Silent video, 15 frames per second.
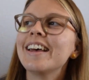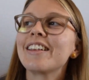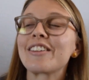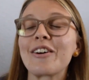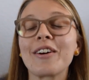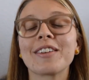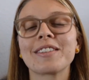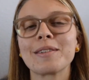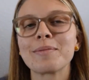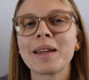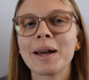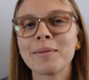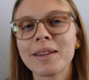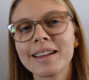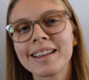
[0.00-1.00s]
So
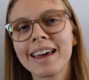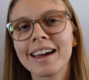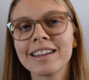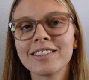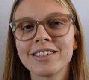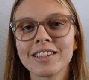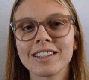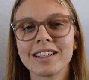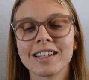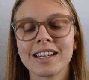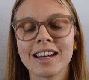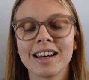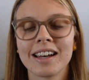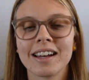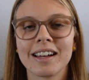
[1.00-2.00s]
sometimes I'd catch
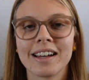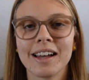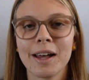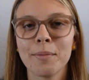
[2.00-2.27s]
a